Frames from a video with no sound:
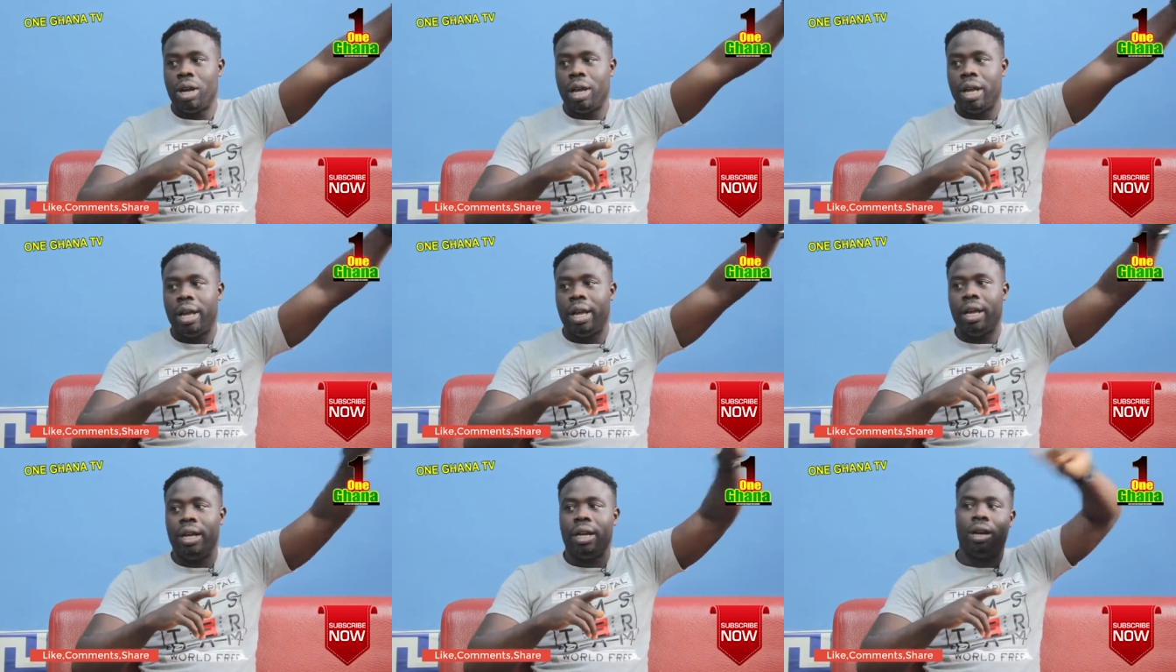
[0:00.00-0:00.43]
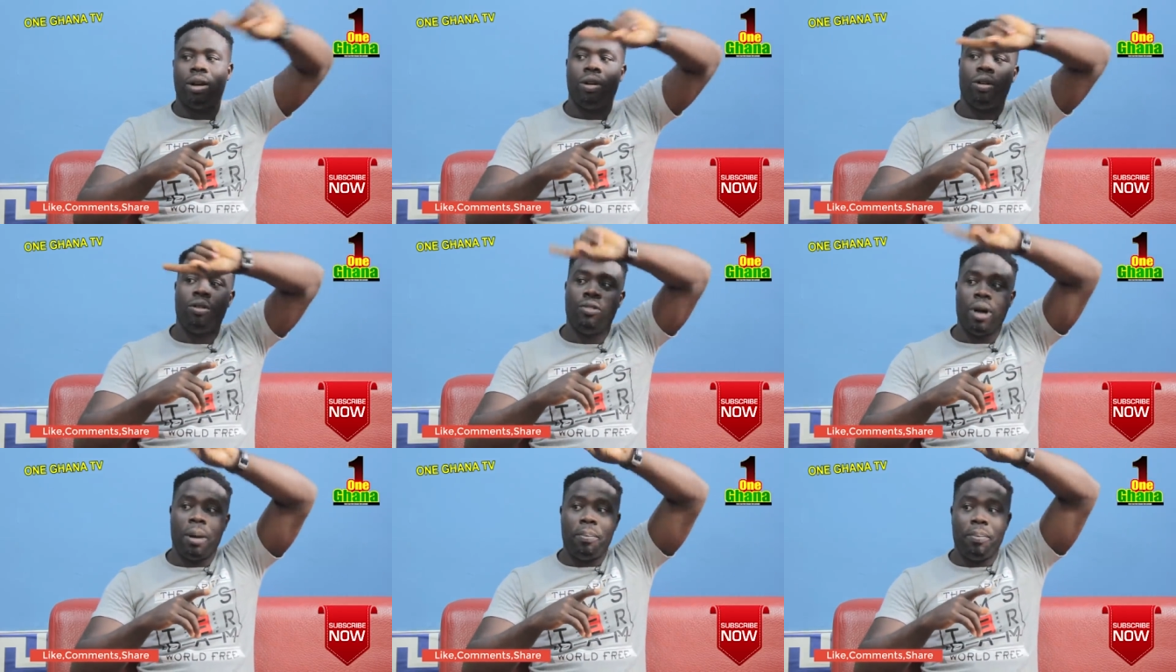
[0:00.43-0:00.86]

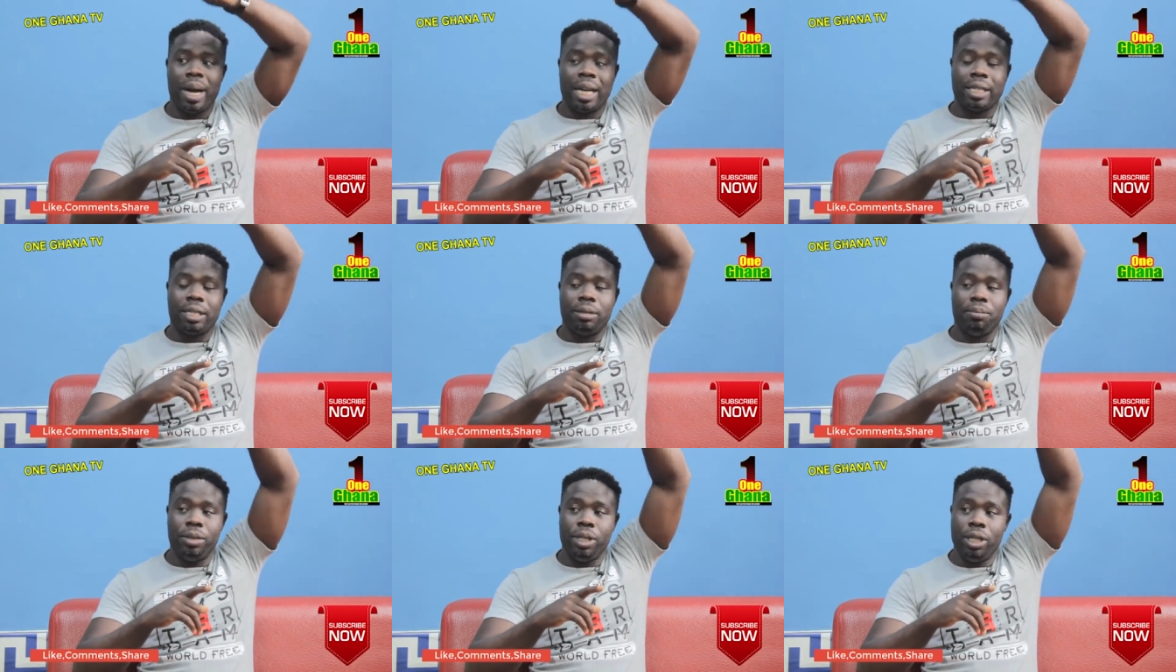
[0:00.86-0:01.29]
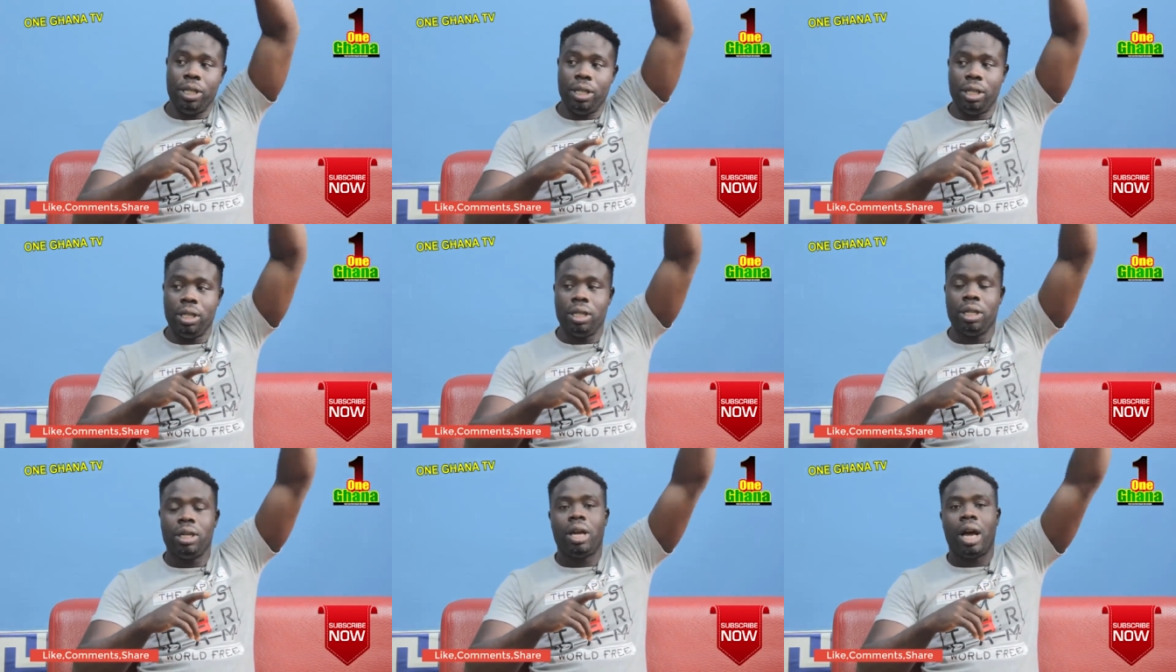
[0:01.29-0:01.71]
overpass
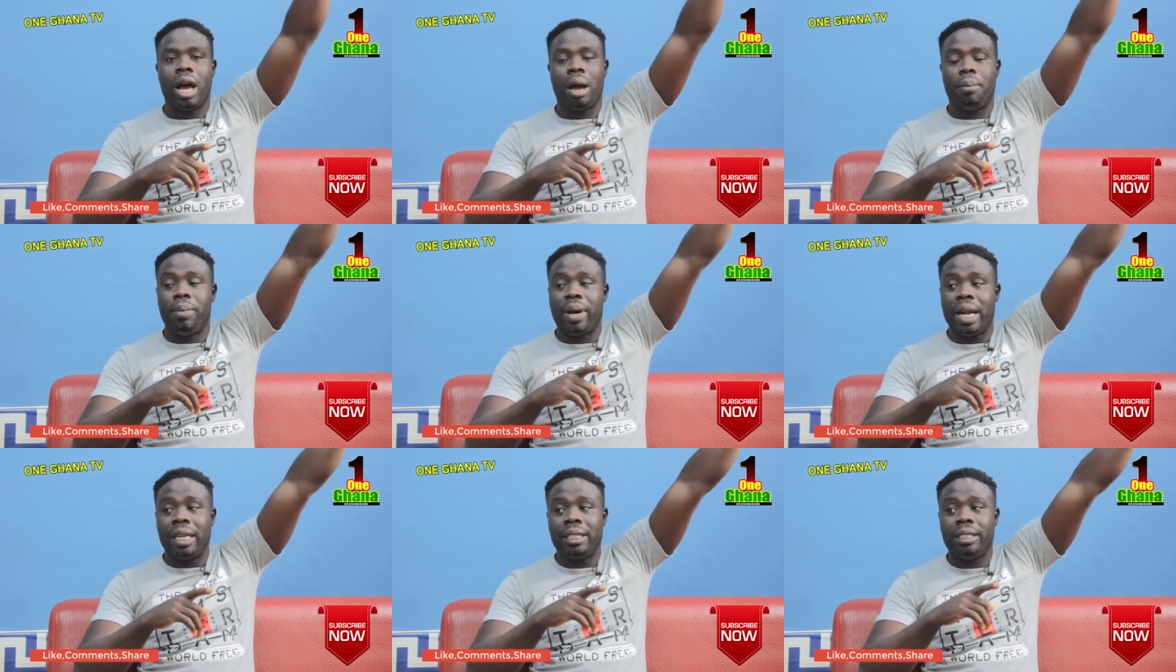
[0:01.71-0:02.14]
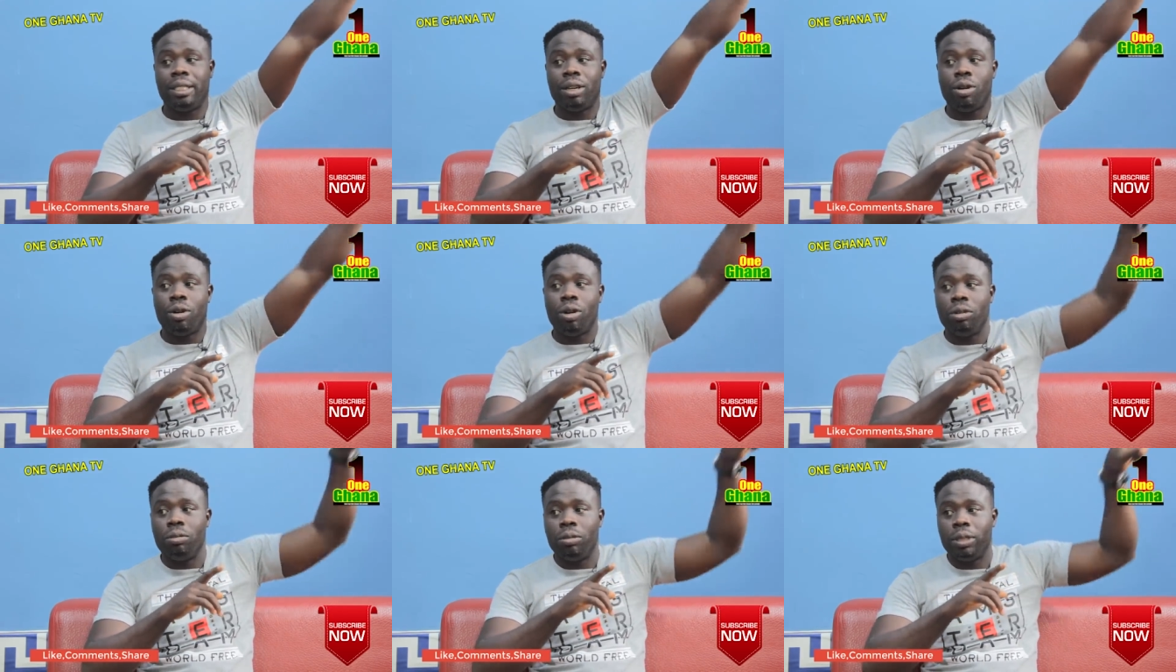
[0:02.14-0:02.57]
be a branch
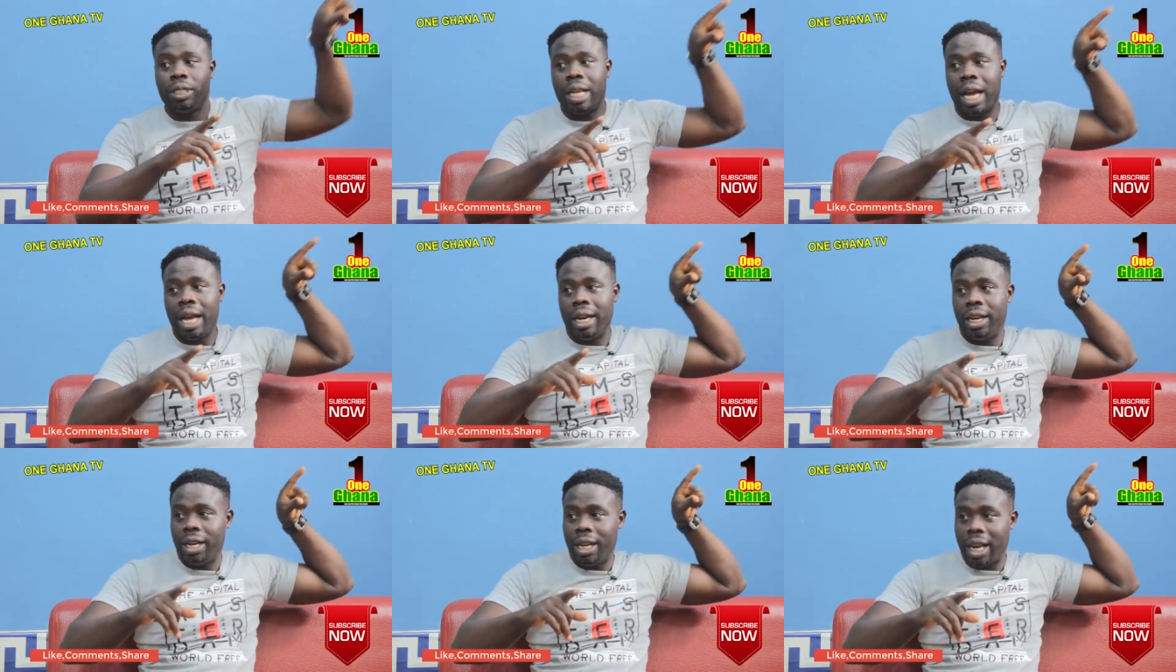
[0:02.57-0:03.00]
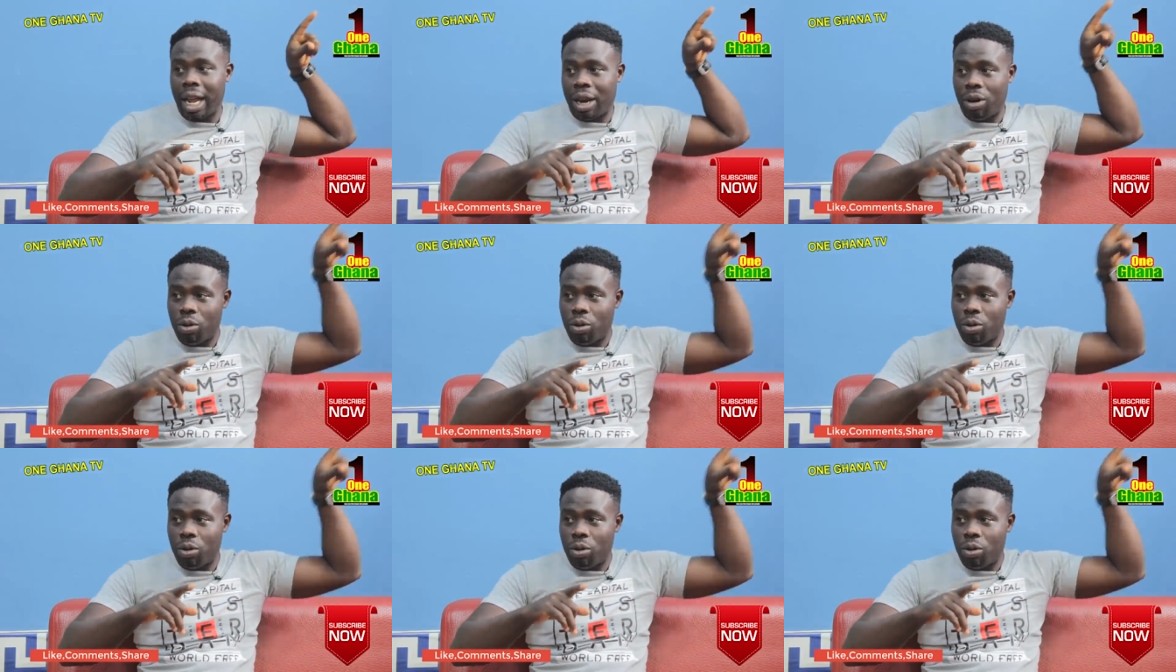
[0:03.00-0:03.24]
here, hold side, then I